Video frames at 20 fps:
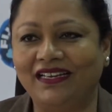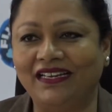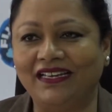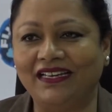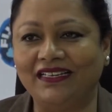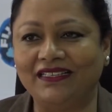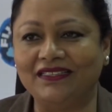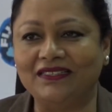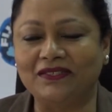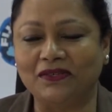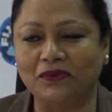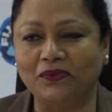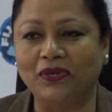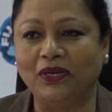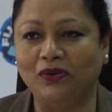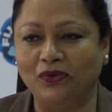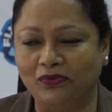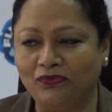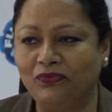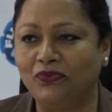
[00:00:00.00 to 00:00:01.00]
And so we
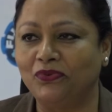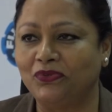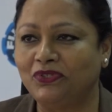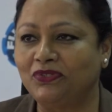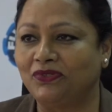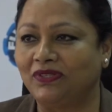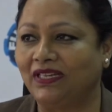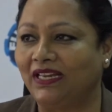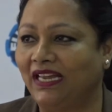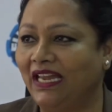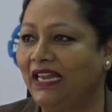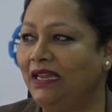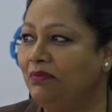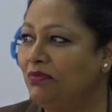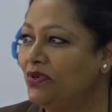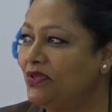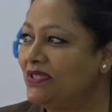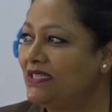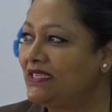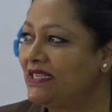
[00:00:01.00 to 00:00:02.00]
look forward to the
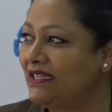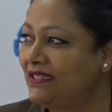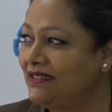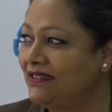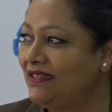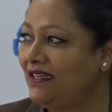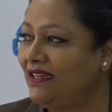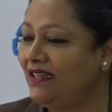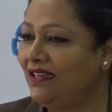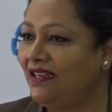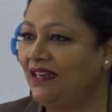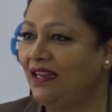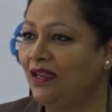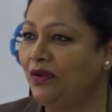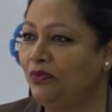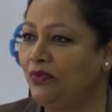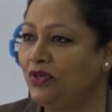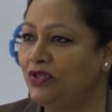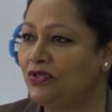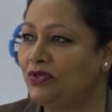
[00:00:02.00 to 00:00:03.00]
game on Saturday, and
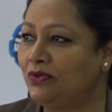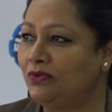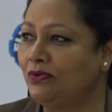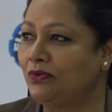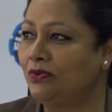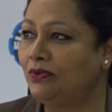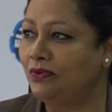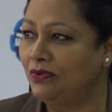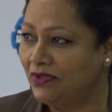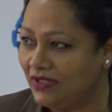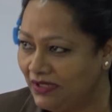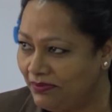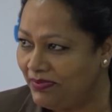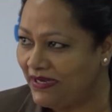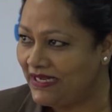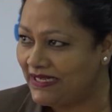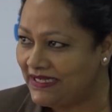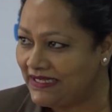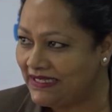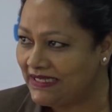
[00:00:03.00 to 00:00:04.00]
I wish you all the
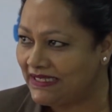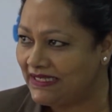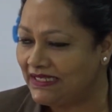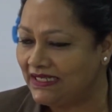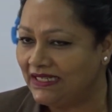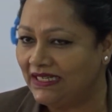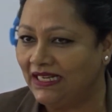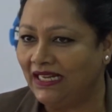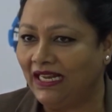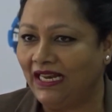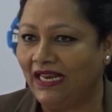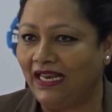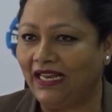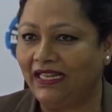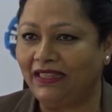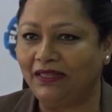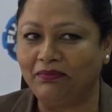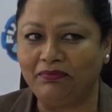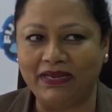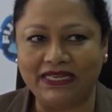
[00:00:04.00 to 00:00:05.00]
best.
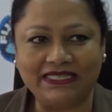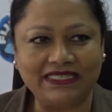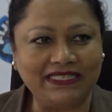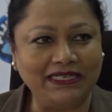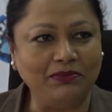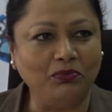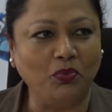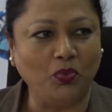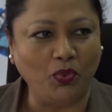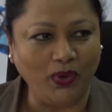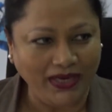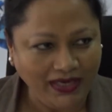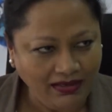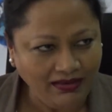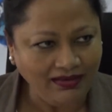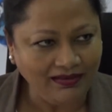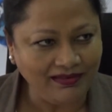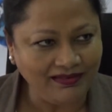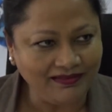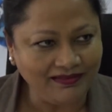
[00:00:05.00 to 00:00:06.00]
Let the best team win,